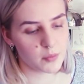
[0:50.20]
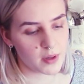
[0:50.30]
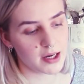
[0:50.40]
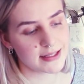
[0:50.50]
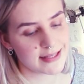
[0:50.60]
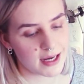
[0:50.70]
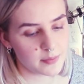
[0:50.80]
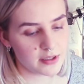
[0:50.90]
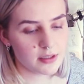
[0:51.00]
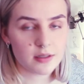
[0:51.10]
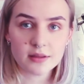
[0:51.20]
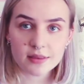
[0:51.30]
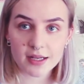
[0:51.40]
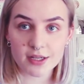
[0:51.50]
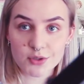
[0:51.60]
you my tablet
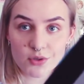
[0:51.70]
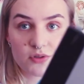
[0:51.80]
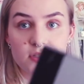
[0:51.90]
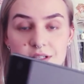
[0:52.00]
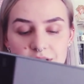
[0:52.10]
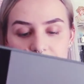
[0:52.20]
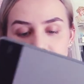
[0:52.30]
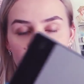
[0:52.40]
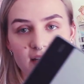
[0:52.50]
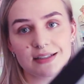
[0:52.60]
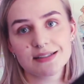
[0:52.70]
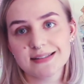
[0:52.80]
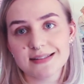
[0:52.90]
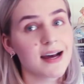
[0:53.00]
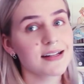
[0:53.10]
that I use.
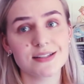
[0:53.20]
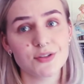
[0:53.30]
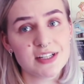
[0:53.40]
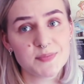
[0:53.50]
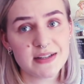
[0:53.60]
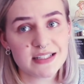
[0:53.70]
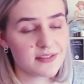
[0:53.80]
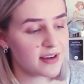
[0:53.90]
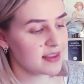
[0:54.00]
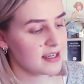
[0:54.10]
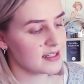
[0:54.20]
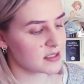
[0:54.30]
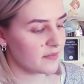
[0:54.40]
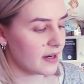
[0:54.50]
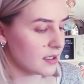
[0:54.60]
It's not too expensive, I think.
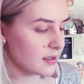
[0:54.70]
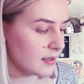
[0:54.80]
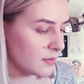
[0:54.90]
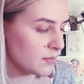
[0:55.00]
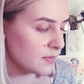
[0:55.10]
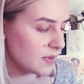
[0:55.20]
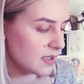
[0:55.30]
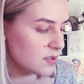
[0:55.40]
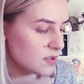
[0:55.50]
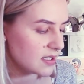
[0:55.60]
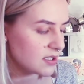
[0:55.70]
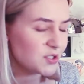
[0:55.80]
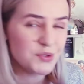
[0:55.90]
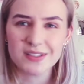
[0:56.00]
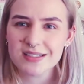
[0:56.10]
It's a Wacom
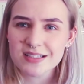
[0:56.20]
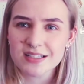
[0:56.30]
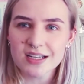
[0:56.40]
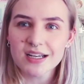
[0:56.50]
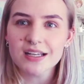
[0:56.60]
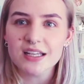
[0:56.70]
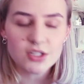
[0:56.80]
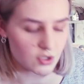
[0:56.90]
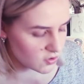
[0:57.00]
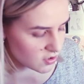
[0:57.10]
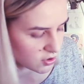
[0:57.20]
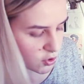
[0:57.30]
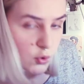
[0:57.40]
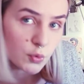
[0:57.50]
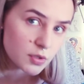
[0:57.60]
Intuos,
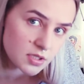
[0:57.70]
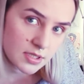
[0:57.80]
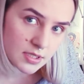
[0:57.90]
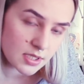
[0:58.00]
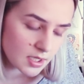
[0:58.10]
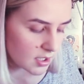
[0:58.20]
INTUOS,